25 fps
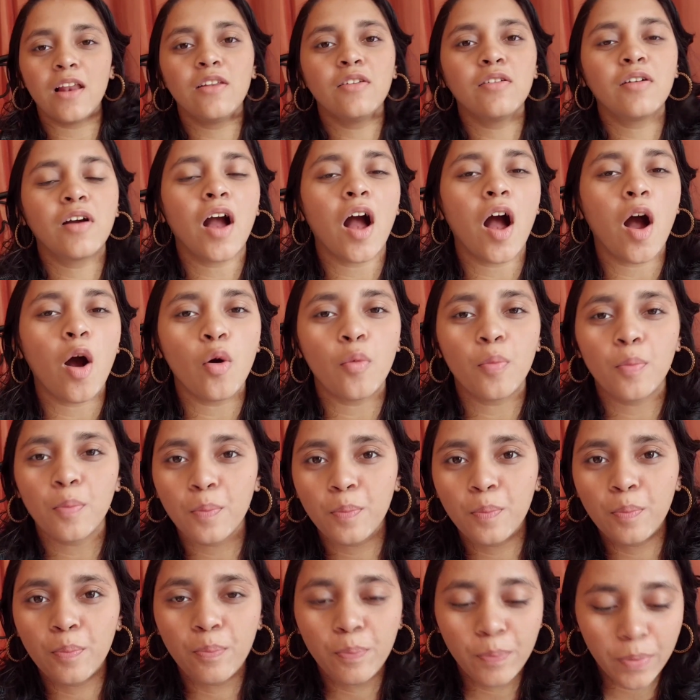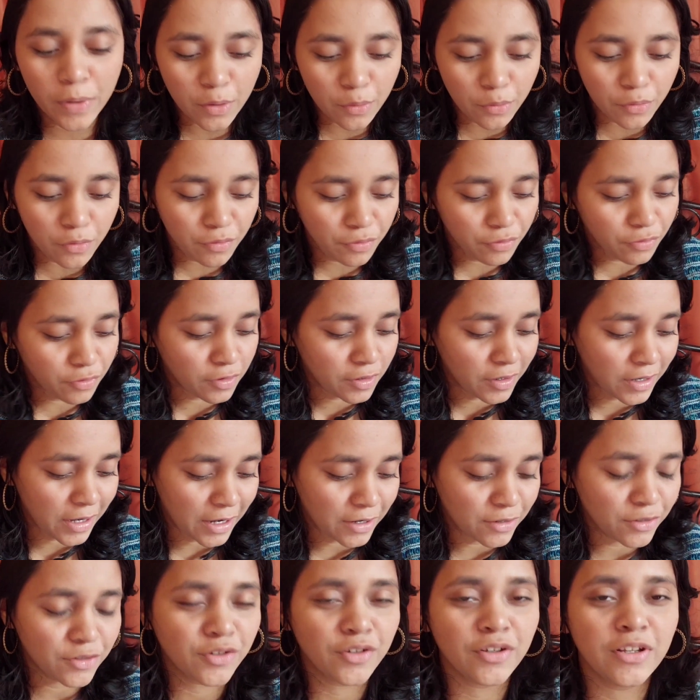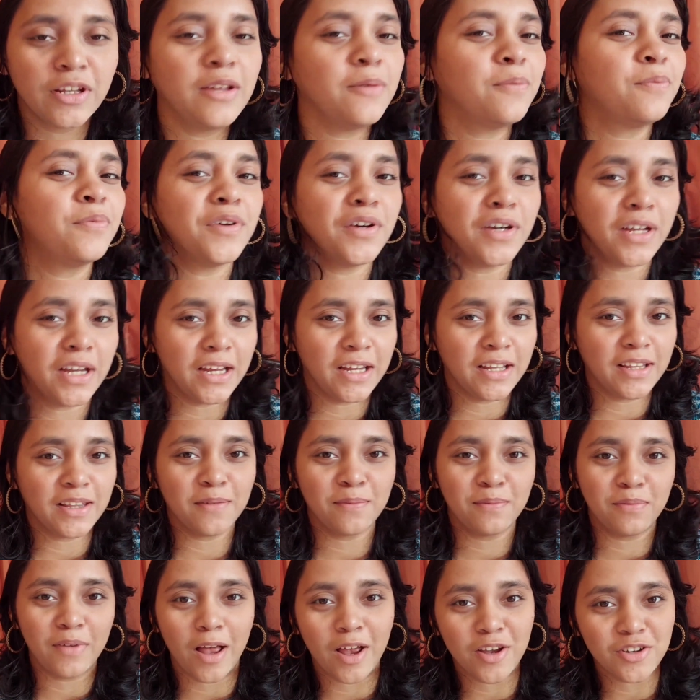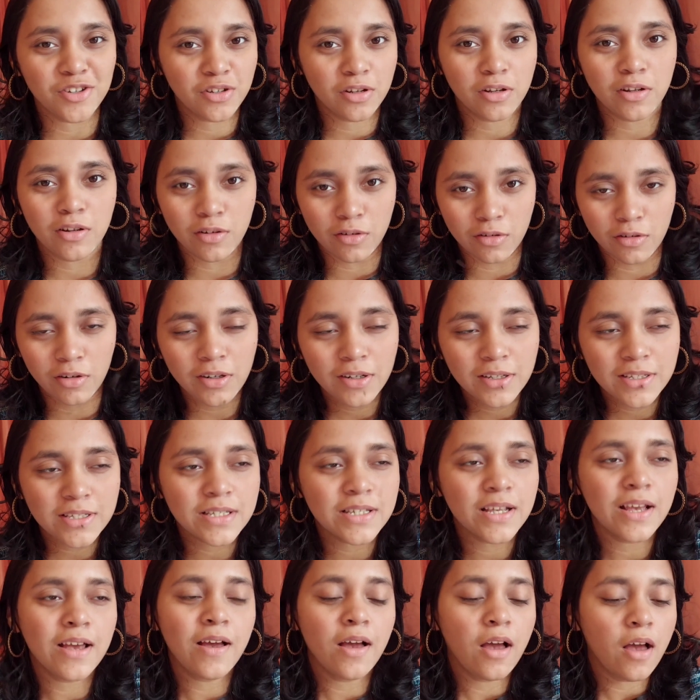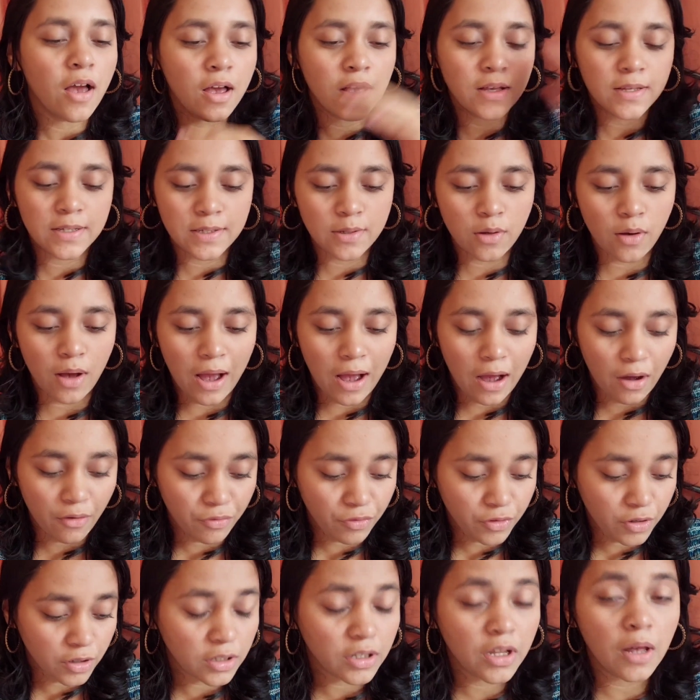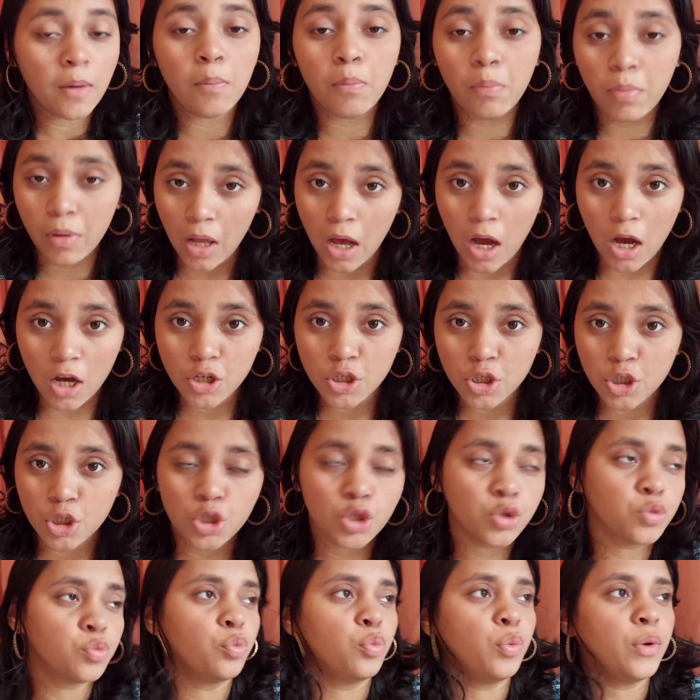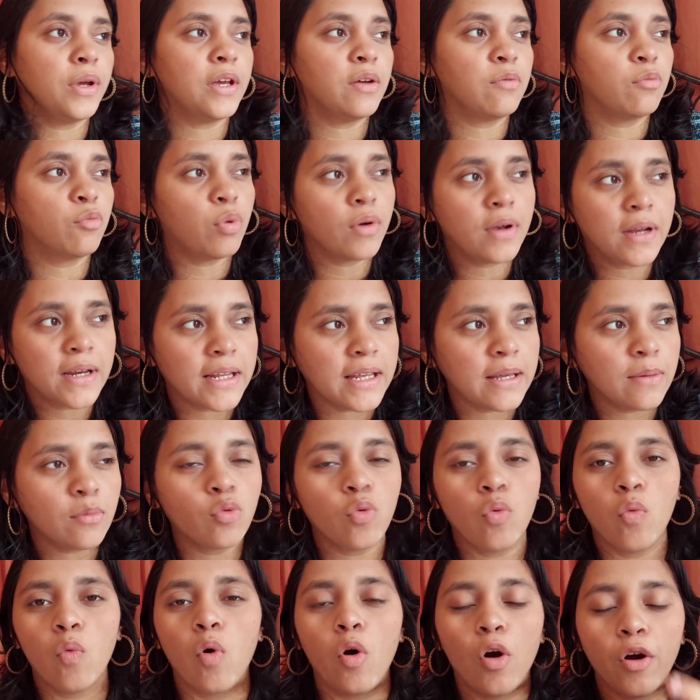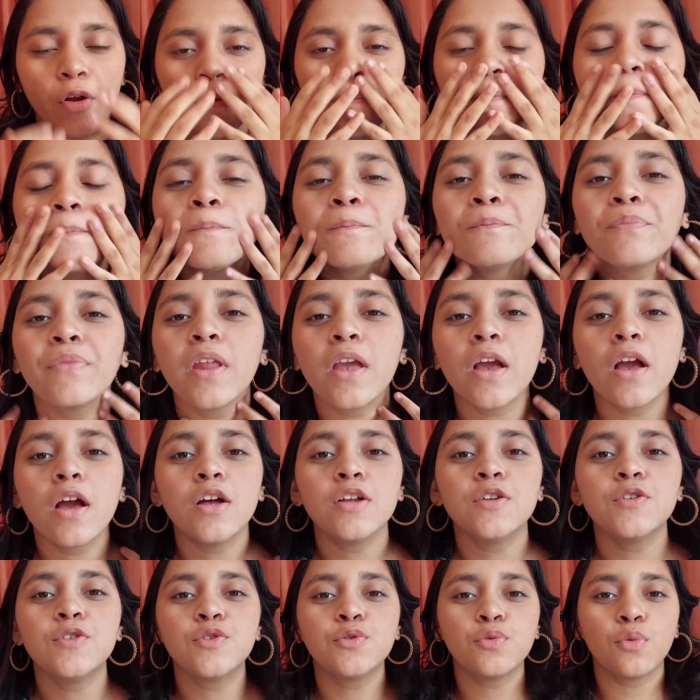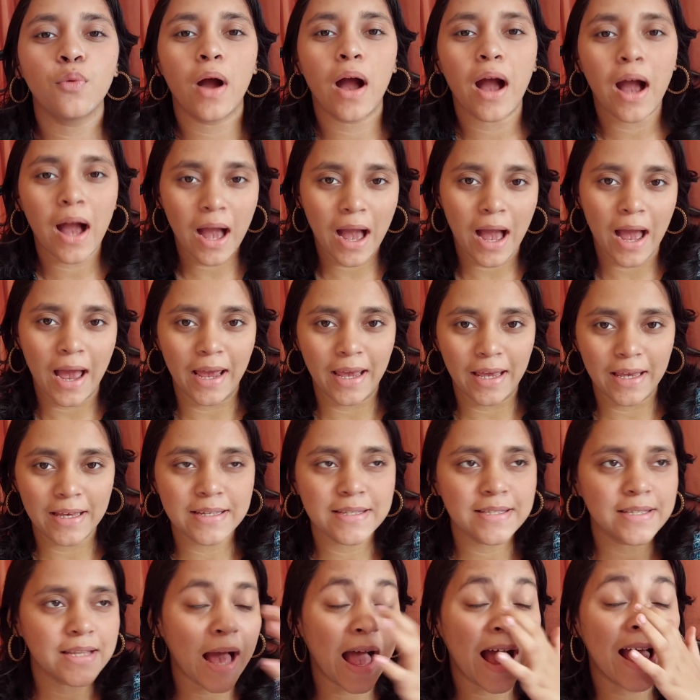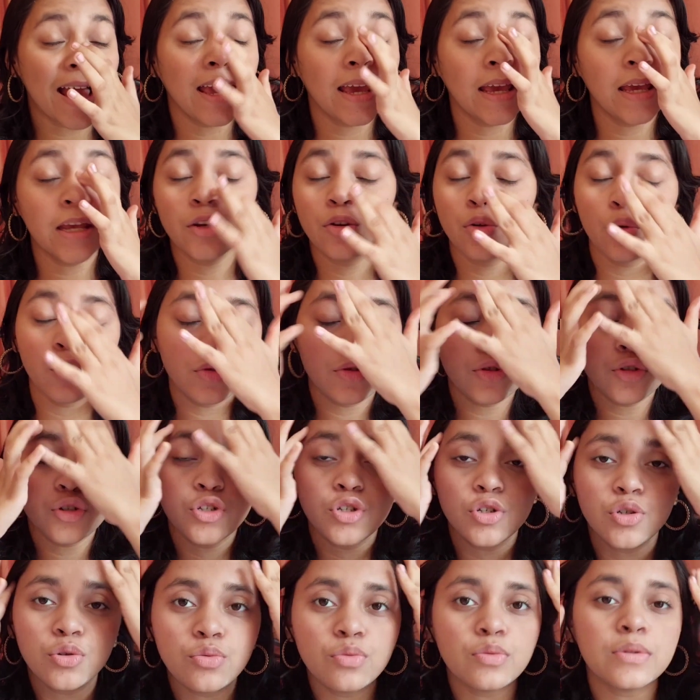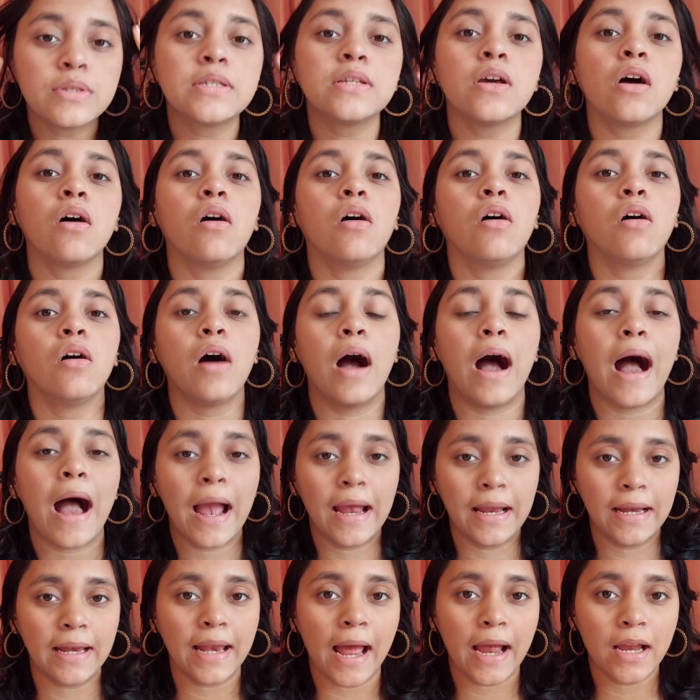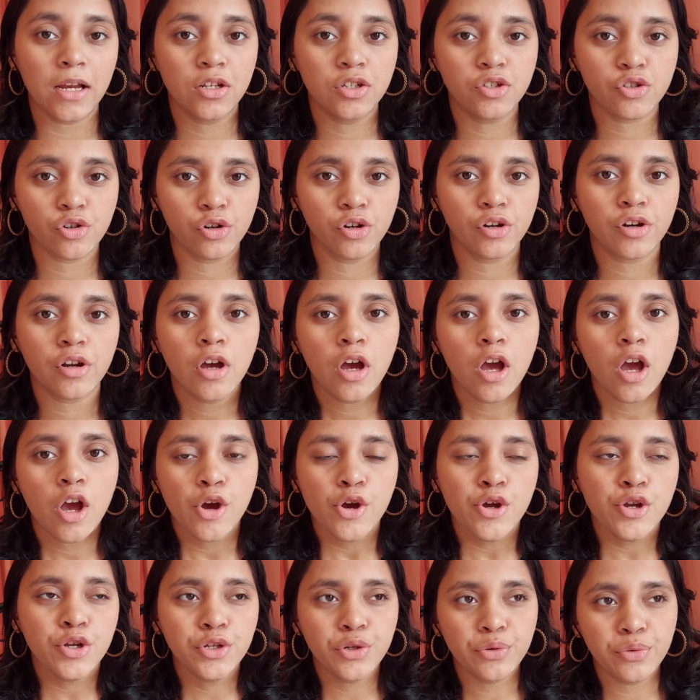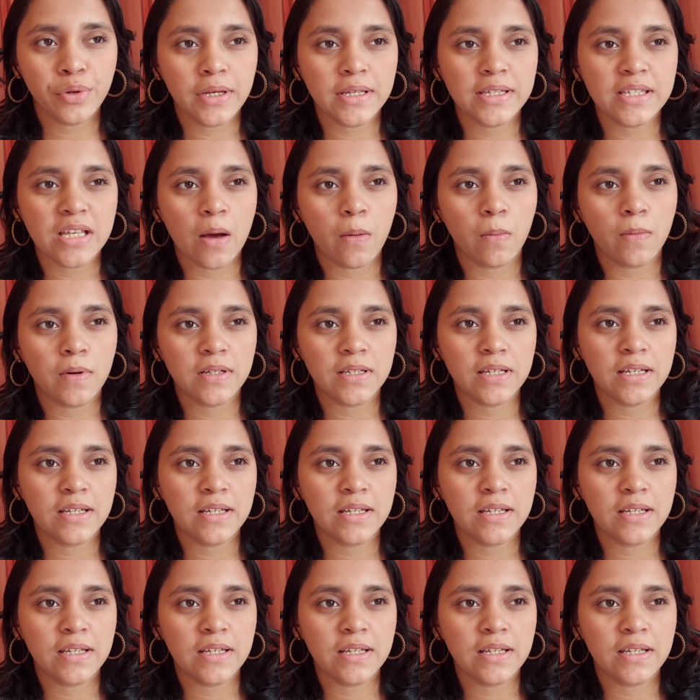look how beautiful and really pretty the blush looks. So after the blush, we quickly move on to our eyes. I don't use a highlighter during summer